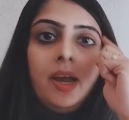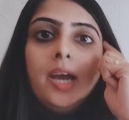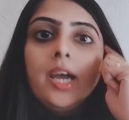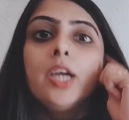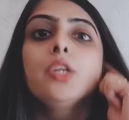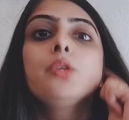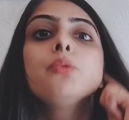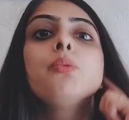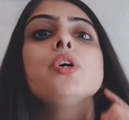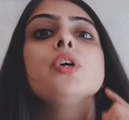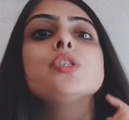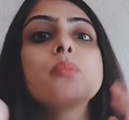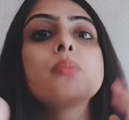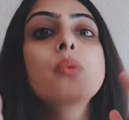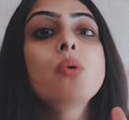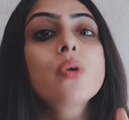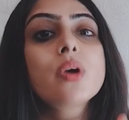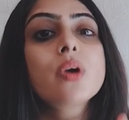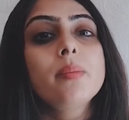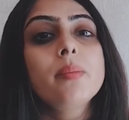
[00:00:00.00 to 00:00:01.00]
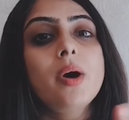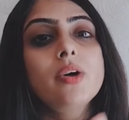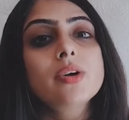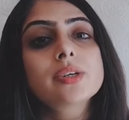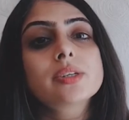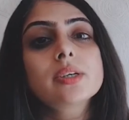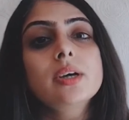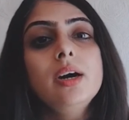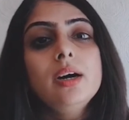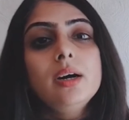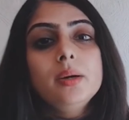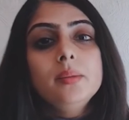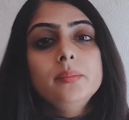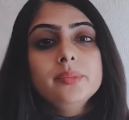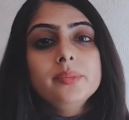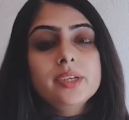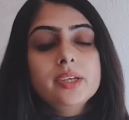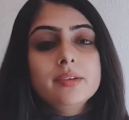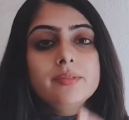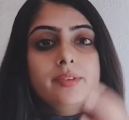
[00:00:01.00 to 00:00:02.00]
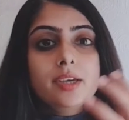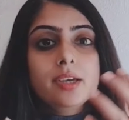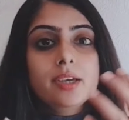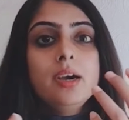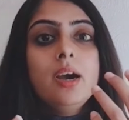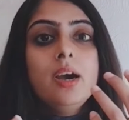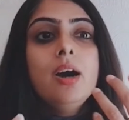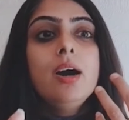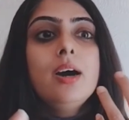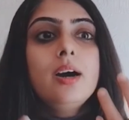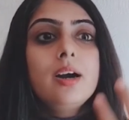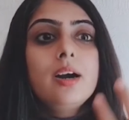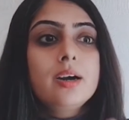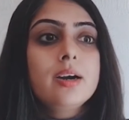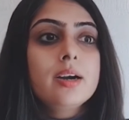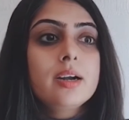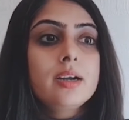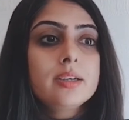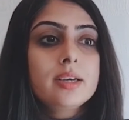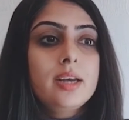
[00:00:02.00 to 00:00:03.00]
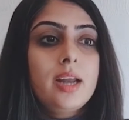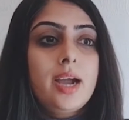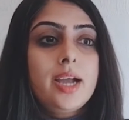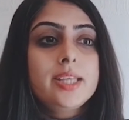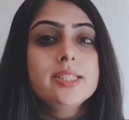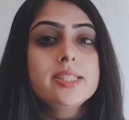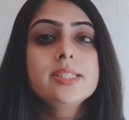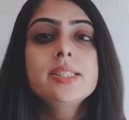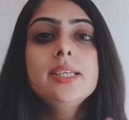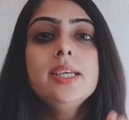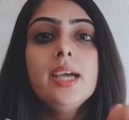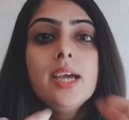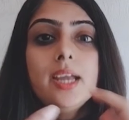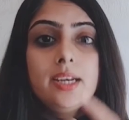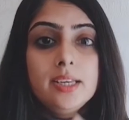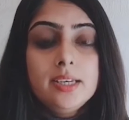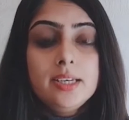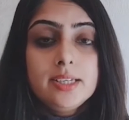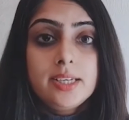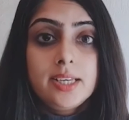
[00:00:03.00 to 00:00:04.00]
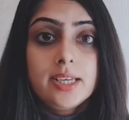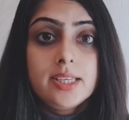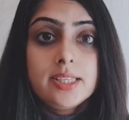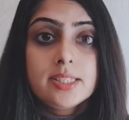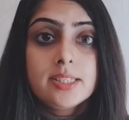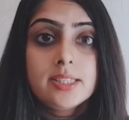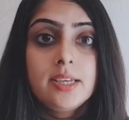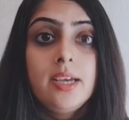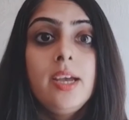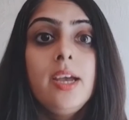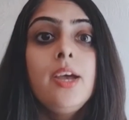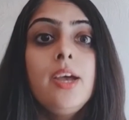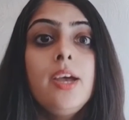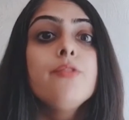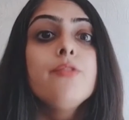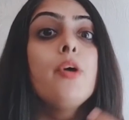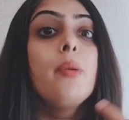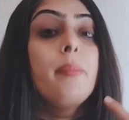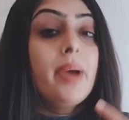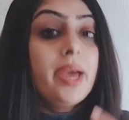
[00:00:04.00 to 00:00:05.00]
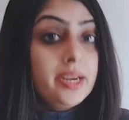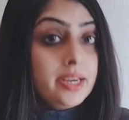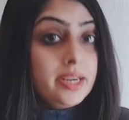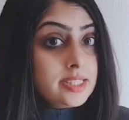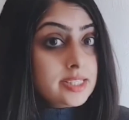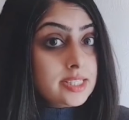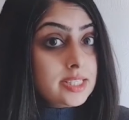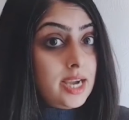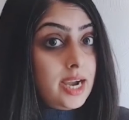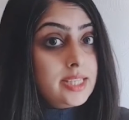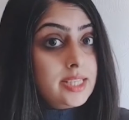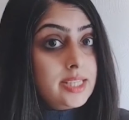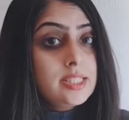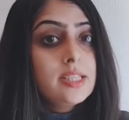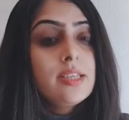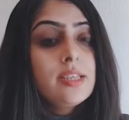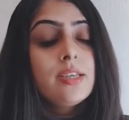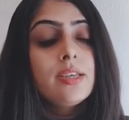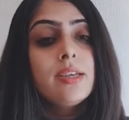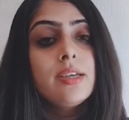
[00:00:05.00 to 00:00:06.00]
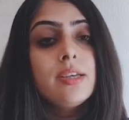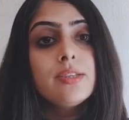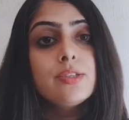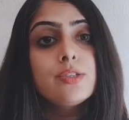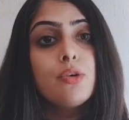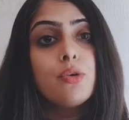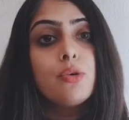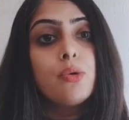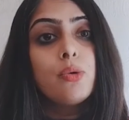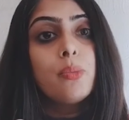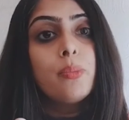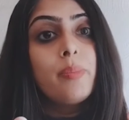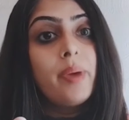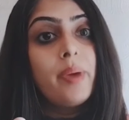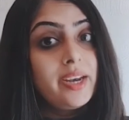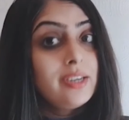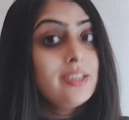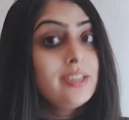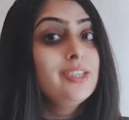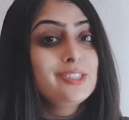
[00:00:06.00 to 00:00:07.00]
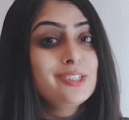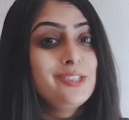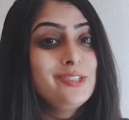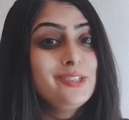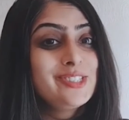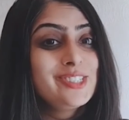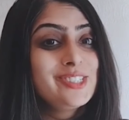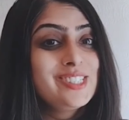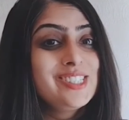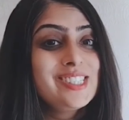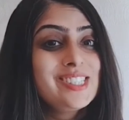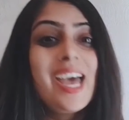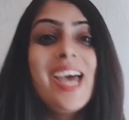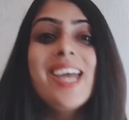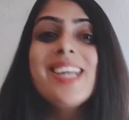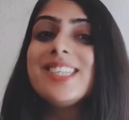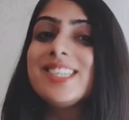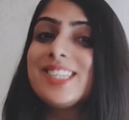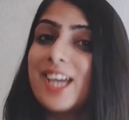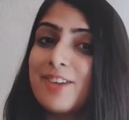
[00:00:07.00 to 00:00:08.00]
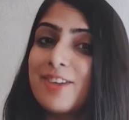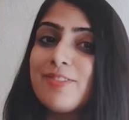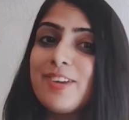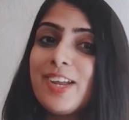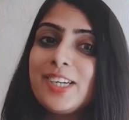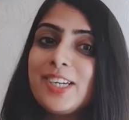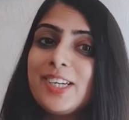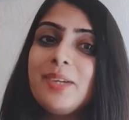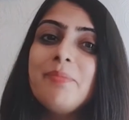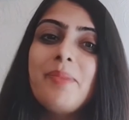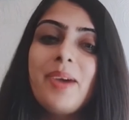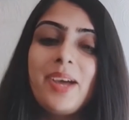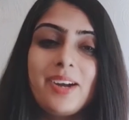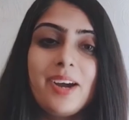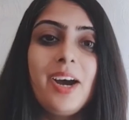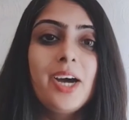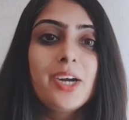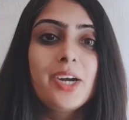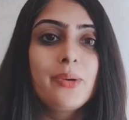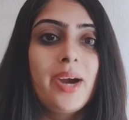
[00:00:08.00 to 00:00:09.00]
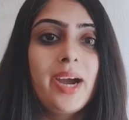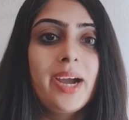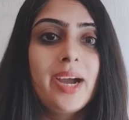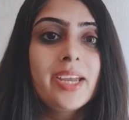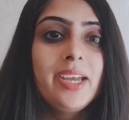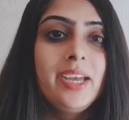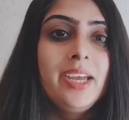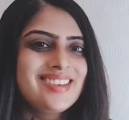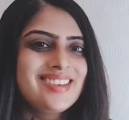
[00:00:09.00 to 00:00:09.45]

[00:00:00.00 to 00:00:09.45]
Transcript: It was more about giving our clients the analytics for better insights, so better conclusions and definitely better ROI.